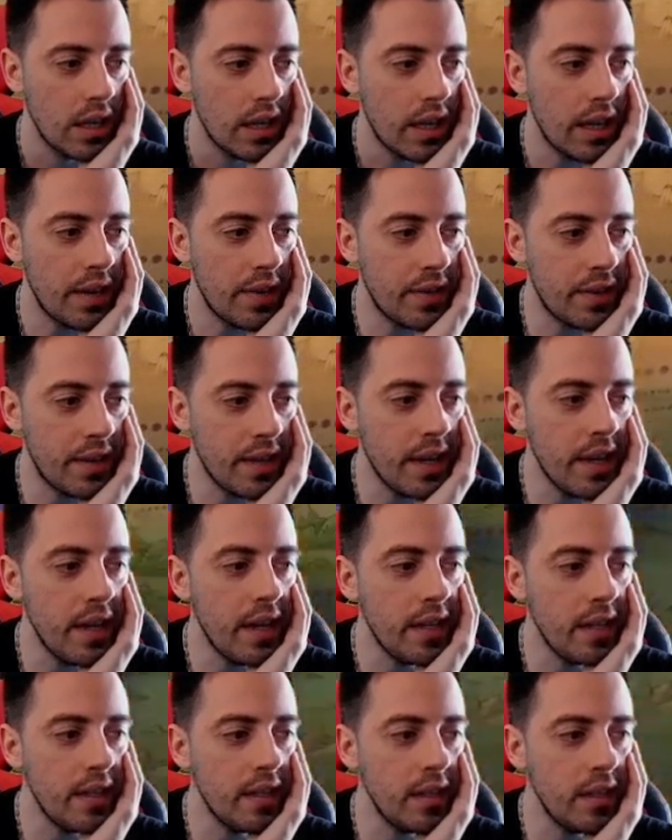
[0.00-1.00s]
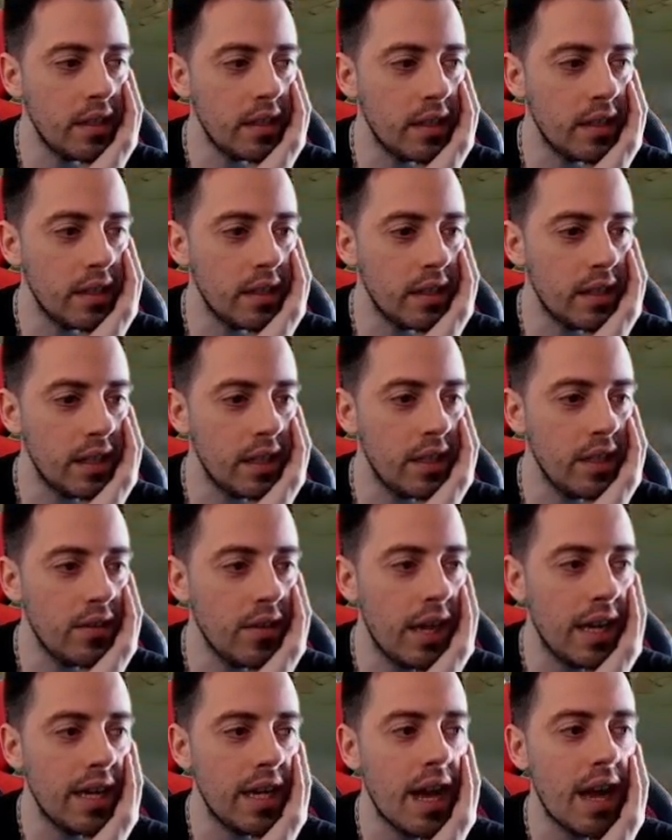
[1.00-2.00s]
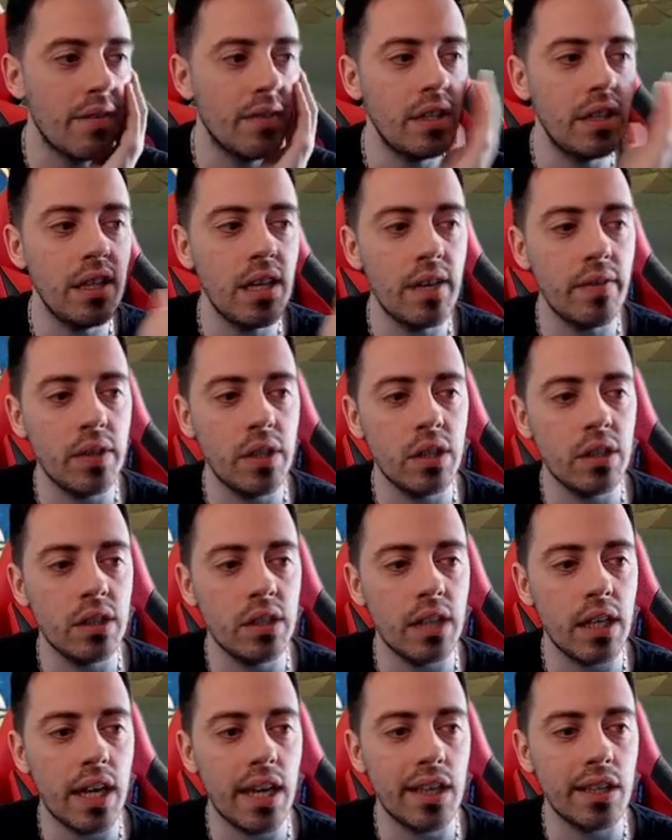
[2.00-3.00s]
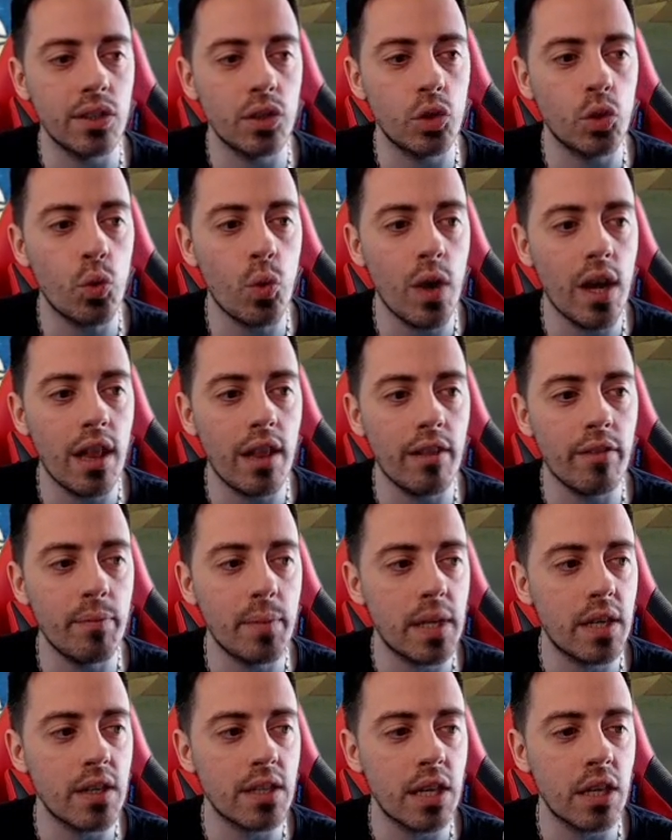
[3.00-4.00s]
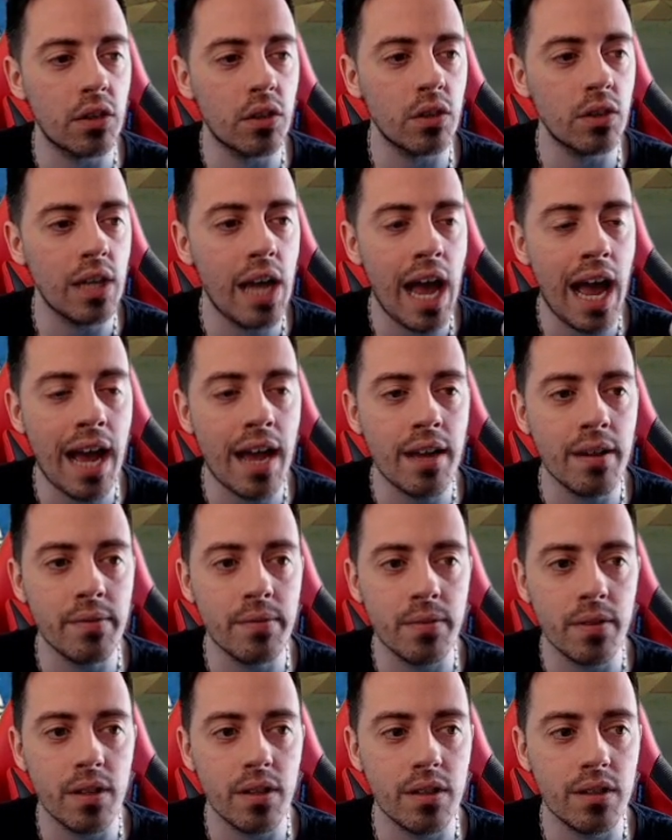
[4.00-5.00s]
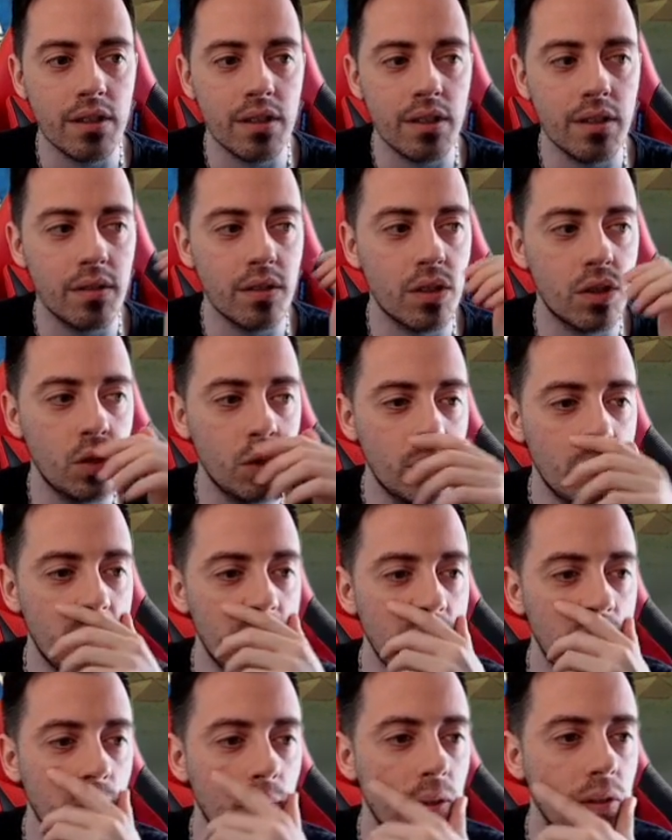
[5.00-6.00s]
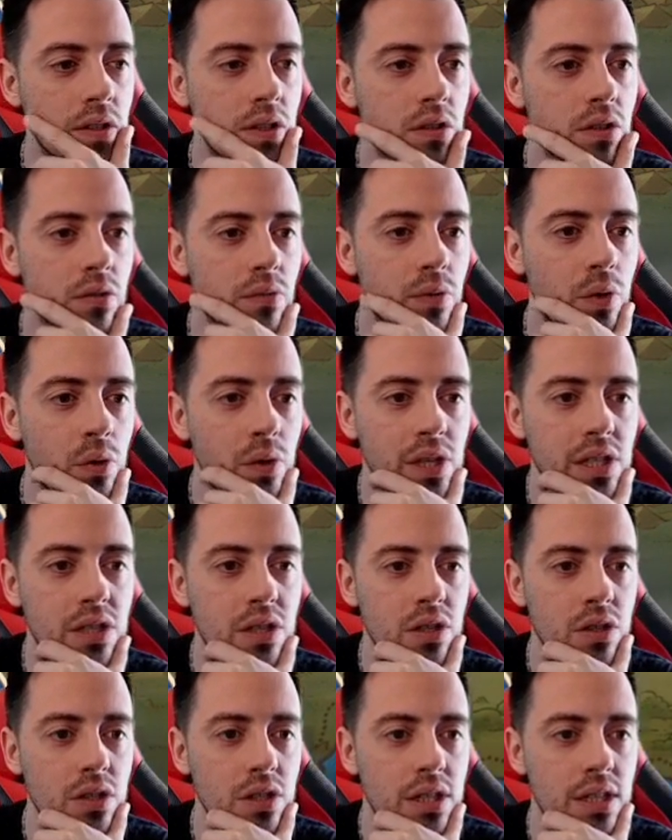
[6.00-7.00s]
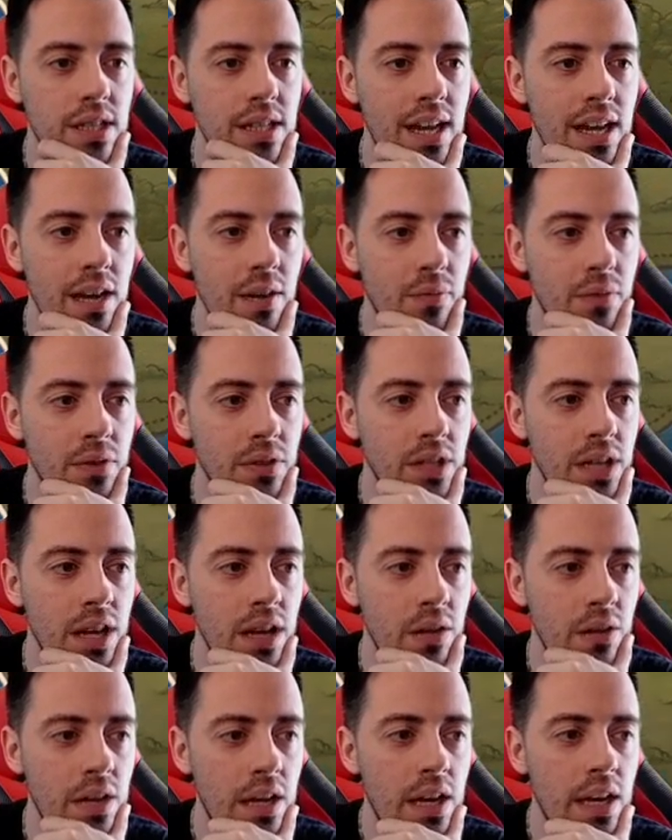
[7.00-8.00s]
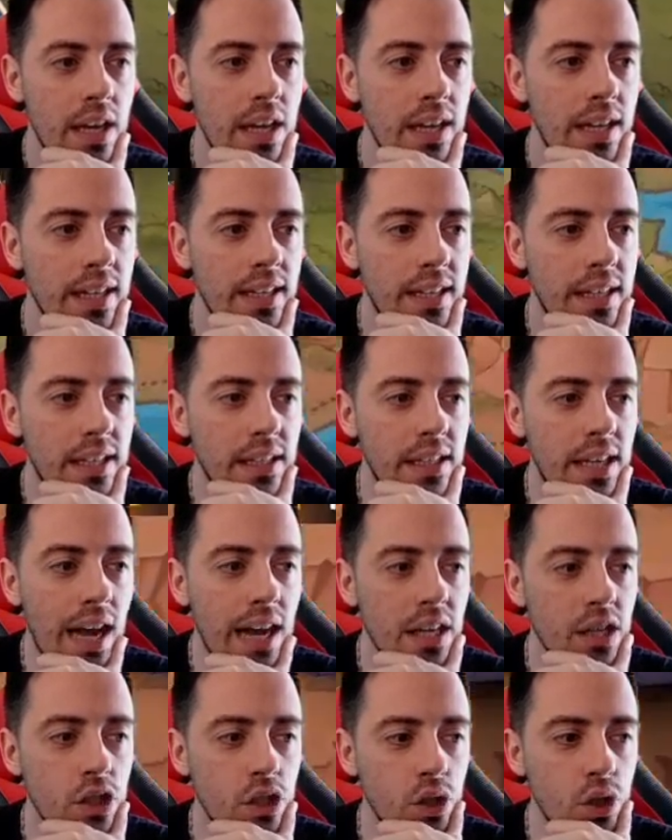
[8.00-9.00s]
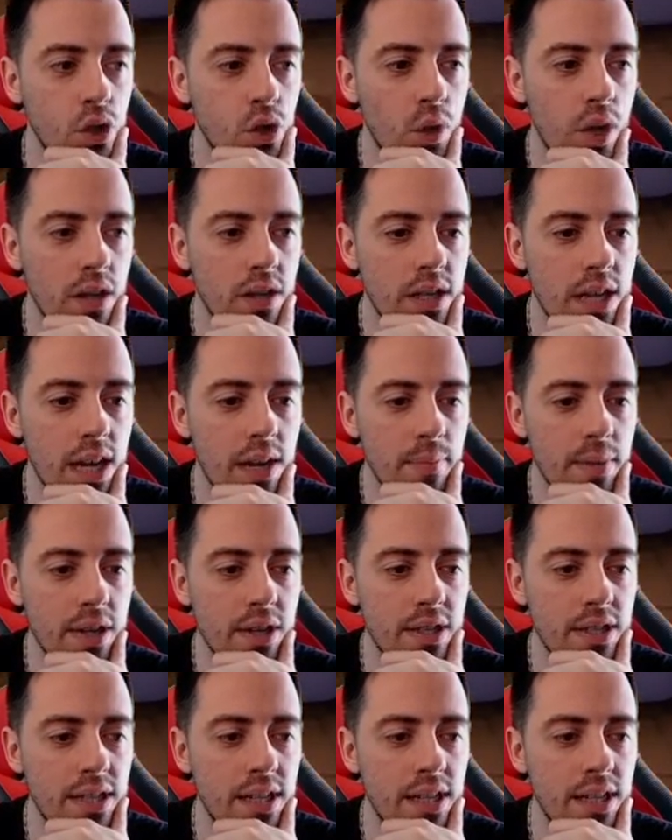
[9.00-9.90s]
And then uh, here I have 11 and 12 because I don't have uh, good heroes on the foresters now for now. Here I should try again because